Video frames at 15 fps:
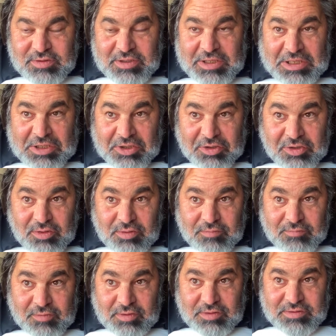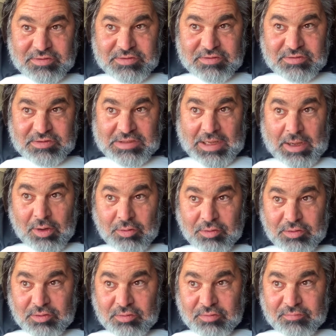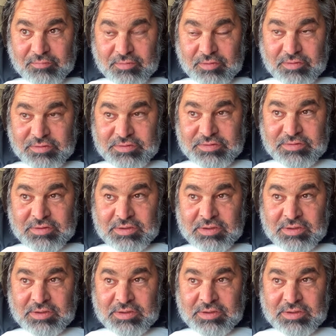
the inner universe, the outer universe,